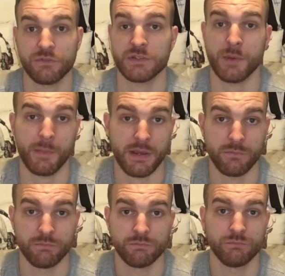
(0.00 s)
obviously one
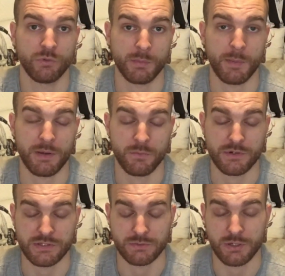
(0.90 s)
of my main
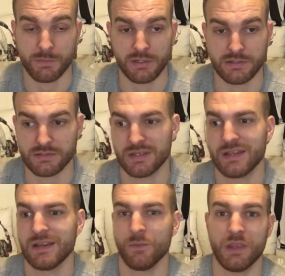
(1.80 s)
worries as well, because
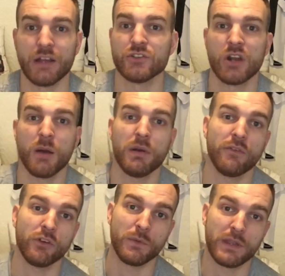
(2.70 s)
without a job, I've
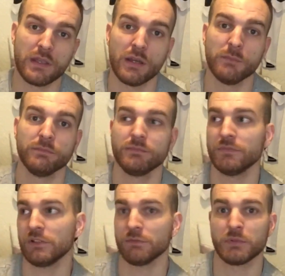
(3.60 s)
got no income,
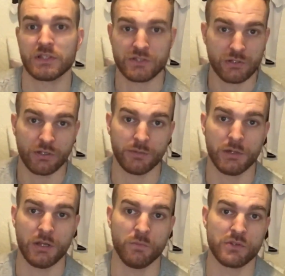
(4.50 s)
and I've potentially got to come
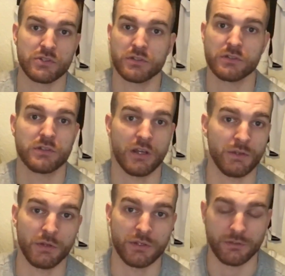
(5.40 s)
home, which I
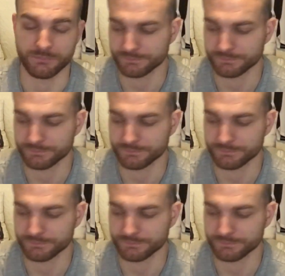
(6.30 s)
don't want to do.